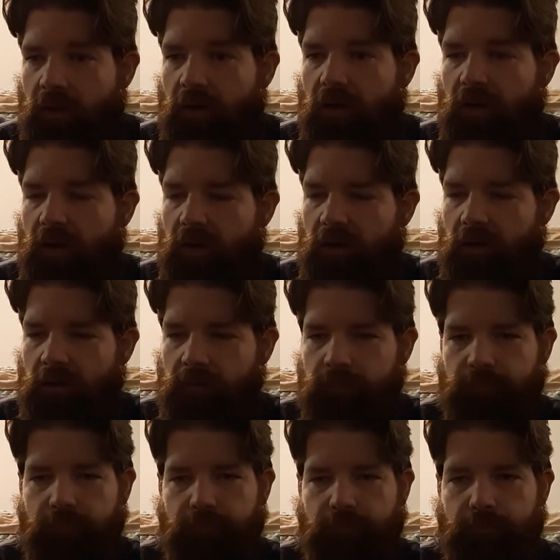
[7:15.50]

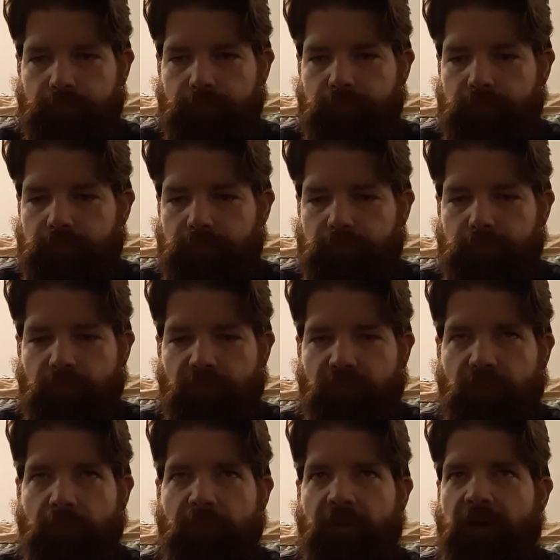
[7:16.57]
Um,
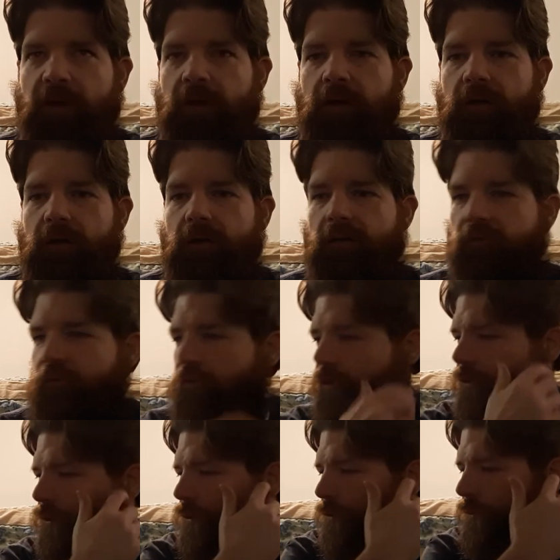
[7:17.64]
from there,
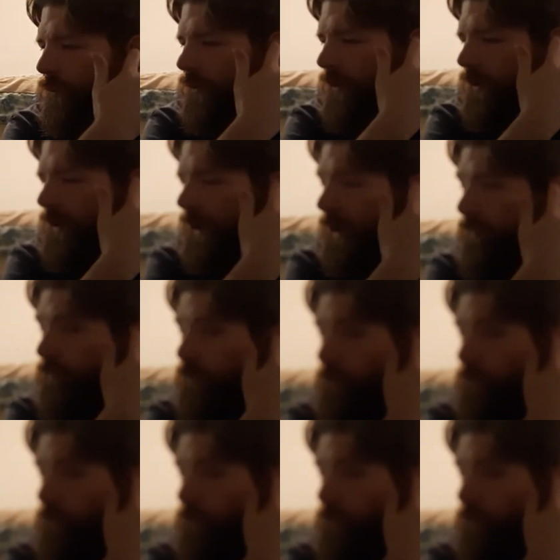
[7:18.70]
so they after the